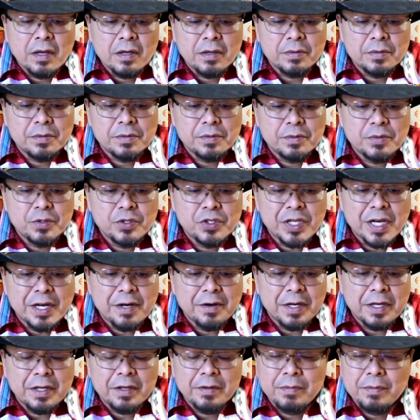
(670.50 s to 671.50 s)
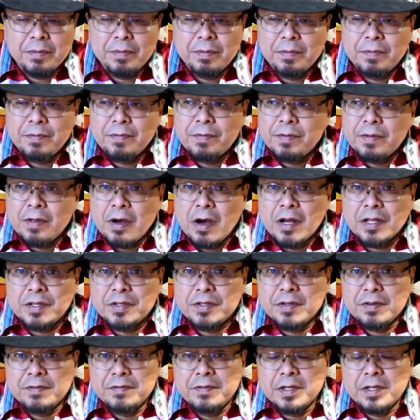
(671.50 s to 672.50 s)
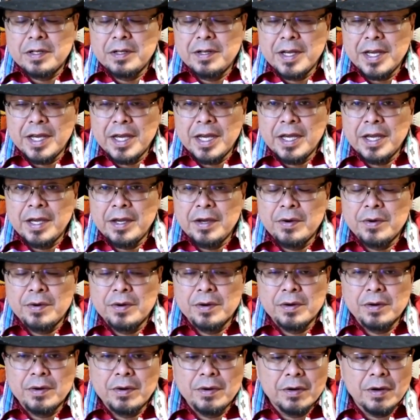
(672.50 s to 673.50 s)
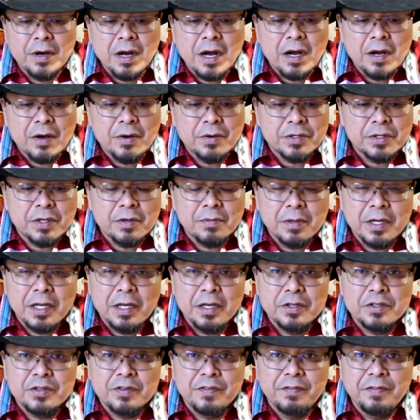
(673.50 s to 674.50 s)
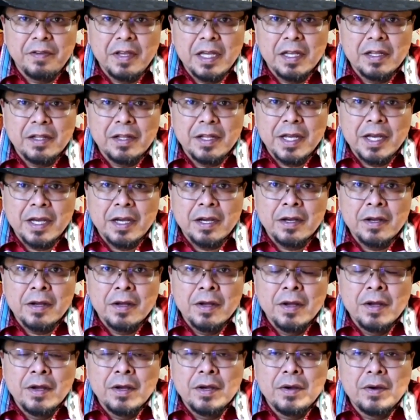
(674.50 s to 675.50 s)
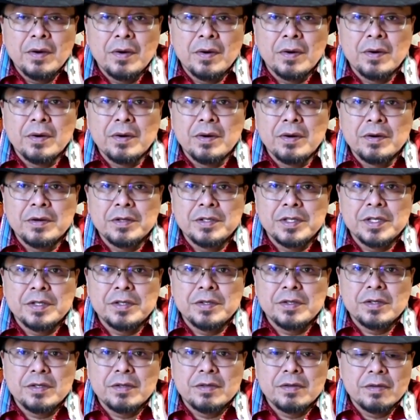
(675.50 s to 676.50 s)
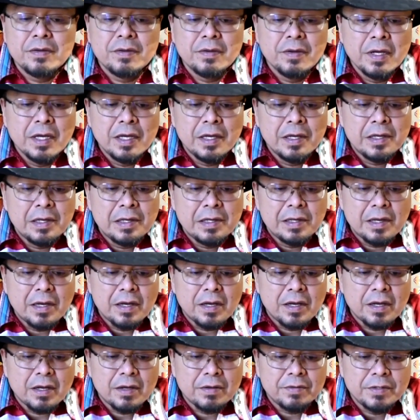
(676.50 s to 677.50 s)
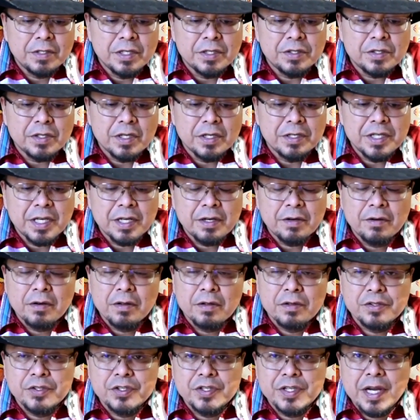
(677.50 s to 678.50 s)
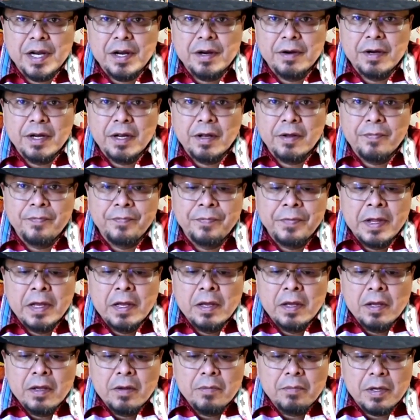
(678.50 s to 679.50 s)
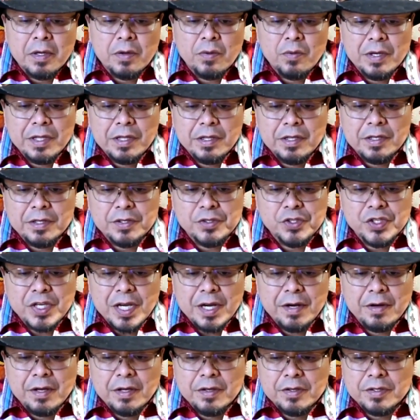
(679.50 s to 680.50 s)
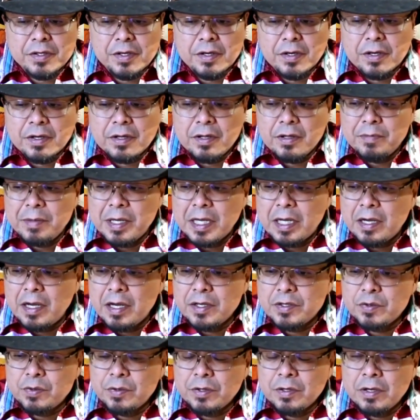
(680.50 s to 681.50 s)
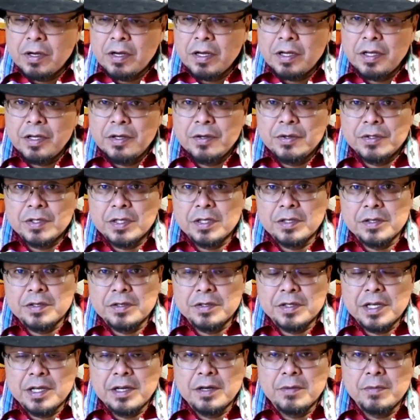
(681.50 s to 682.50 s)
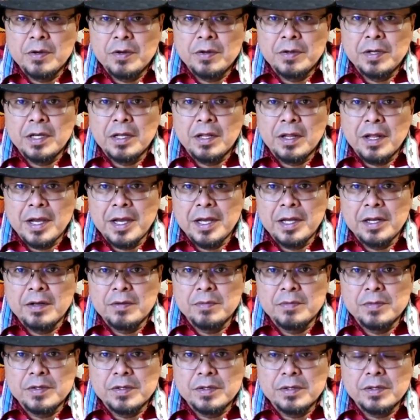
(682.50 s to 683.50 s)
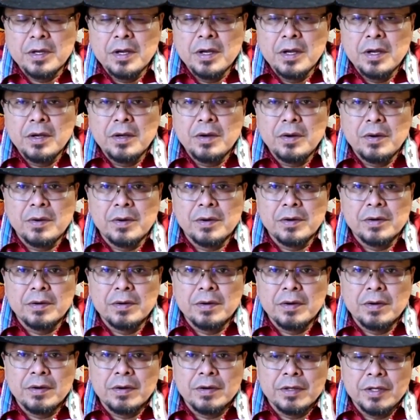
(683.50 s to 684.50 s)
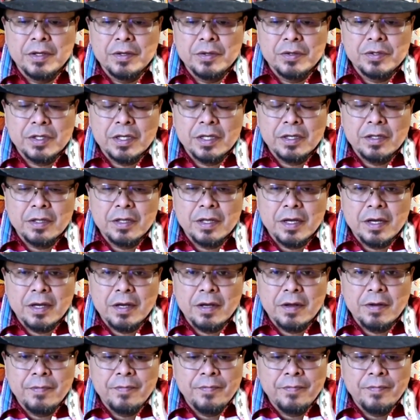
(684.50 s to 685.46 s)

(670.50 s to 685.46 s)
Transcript: sharing thoughts of the day or how somebody is feeling or just a general sharing. But with the sharing circle, because we're not using the ceremonial items or using the